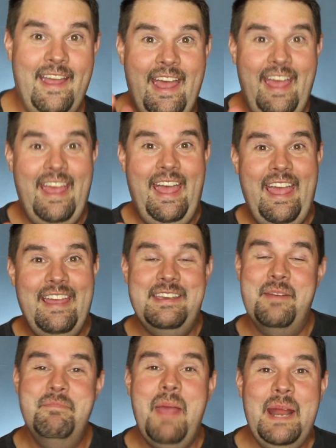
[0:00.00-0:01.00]
Hey, hey,
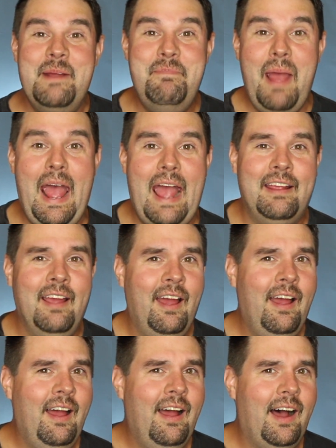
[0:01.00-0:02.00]
you made it back!
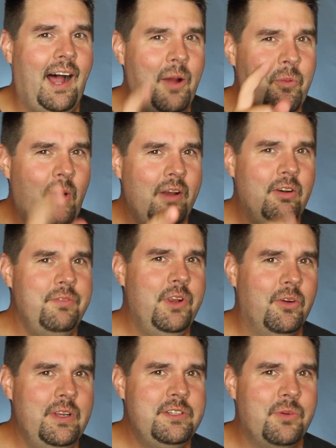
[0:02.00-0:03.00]
I wonder if
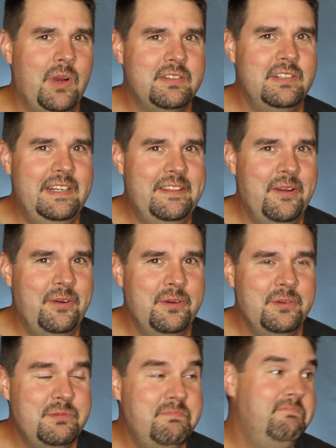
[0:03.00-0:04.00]
you're interested in
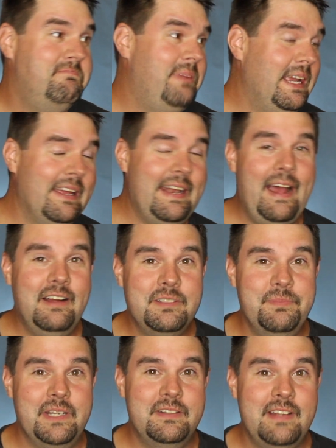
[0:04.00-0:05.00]
those big
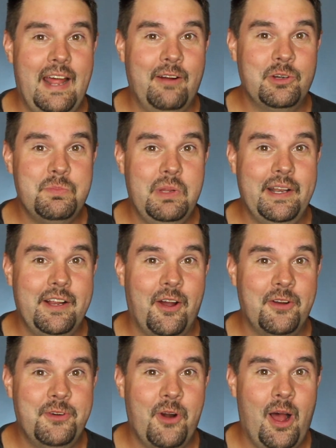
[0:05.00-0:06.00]
announcements that I was planning
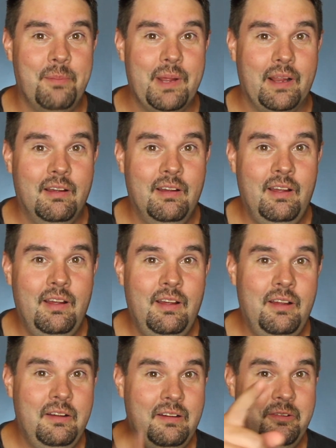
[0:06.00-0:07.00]
on dropping.
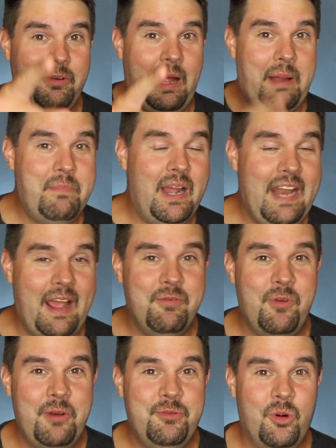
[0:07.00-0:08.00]
Well, I might
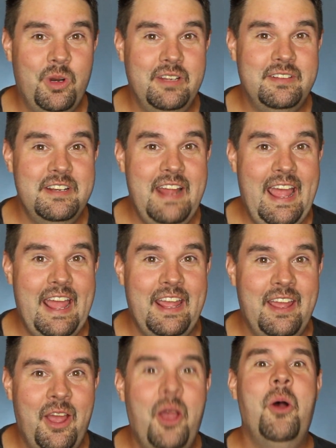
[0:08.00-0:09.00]
have one for you
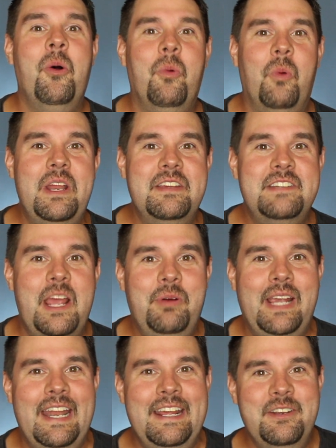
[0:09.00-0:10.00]
today. What do you say
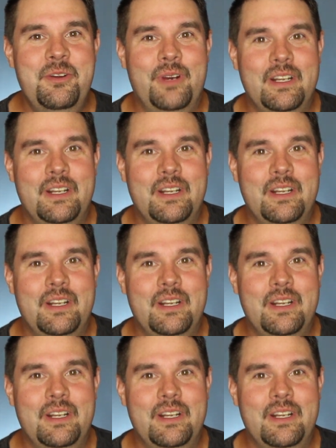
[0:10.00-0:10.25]
we get into